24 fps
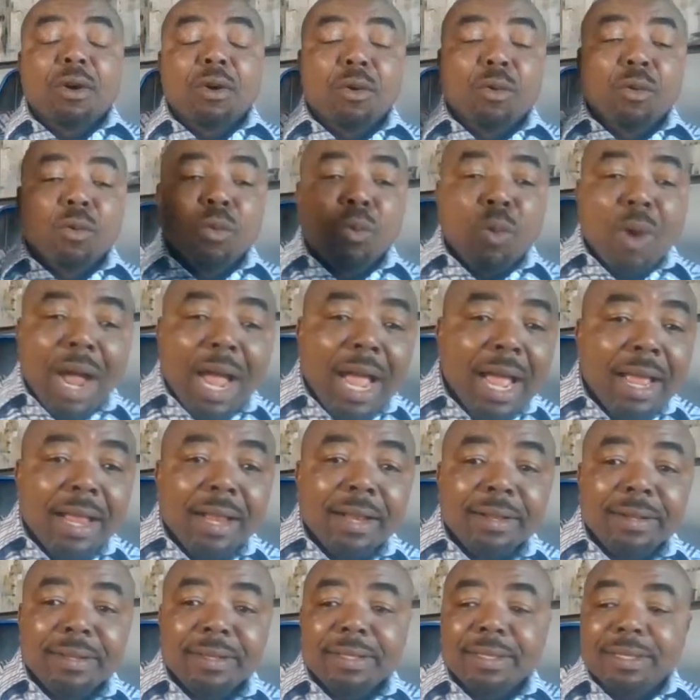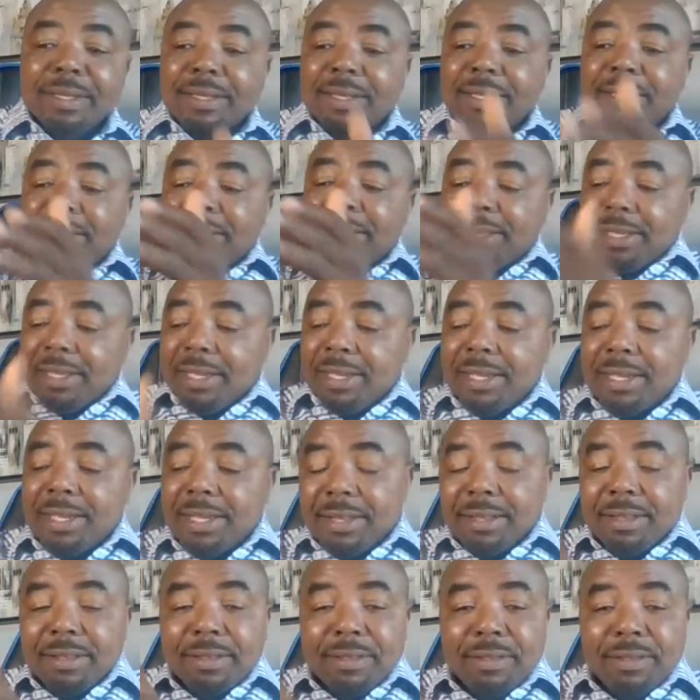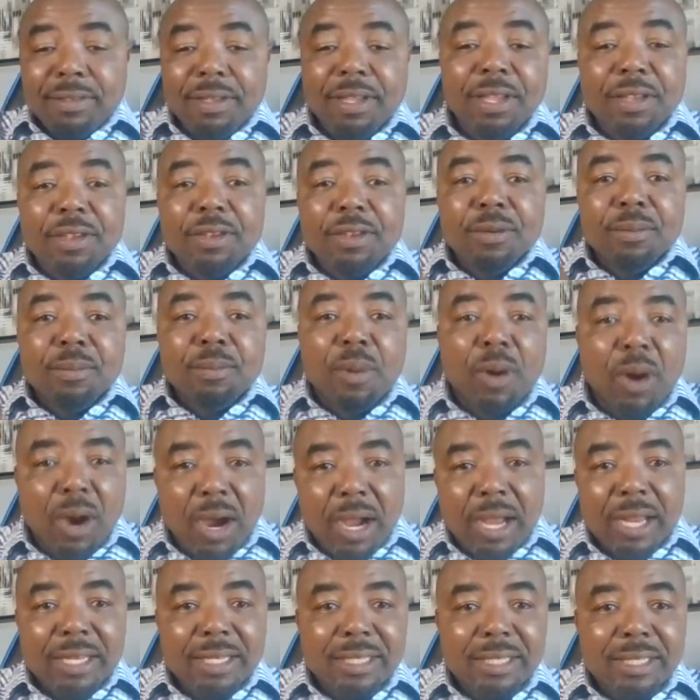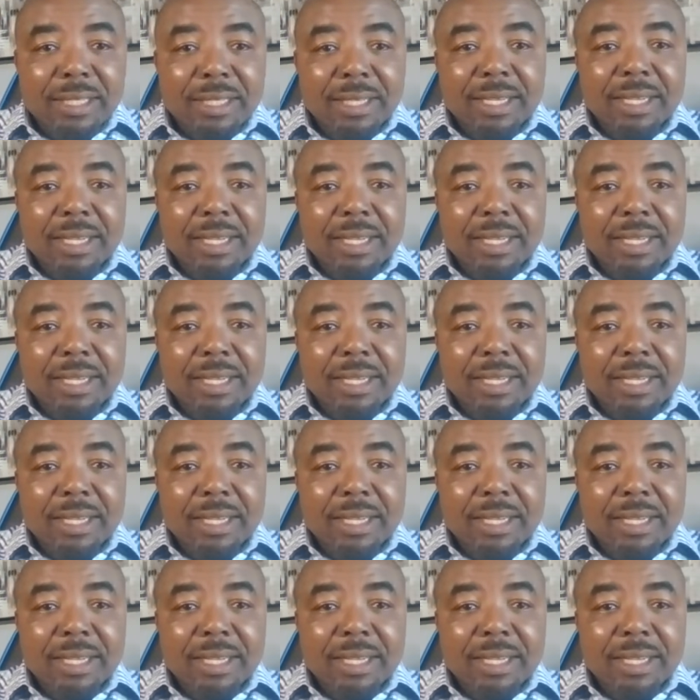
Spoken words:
while the thing you bought